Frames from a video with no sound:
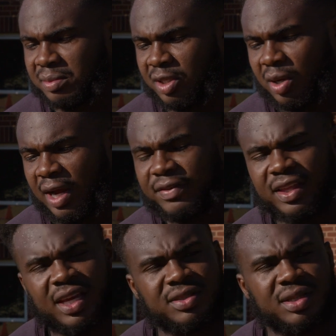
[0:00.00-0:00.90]
you know,
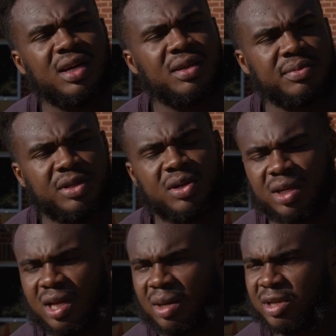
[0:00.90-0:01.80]
everything else will come. You know,
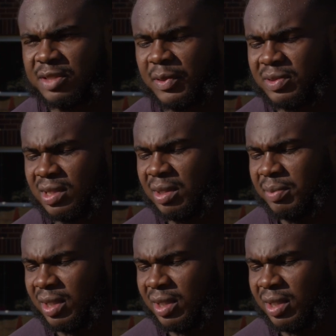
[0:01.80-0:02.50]
it'll come when it's supposed to come.